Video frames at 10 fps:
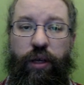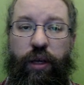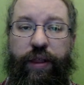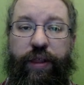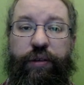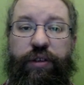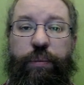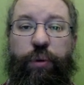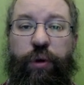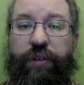There is an
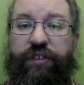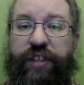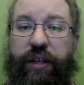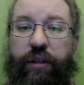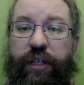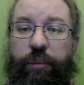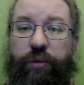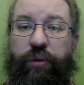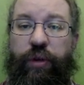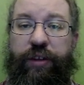important subtlety
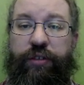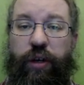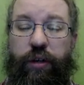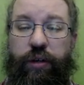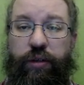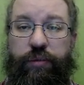before I start.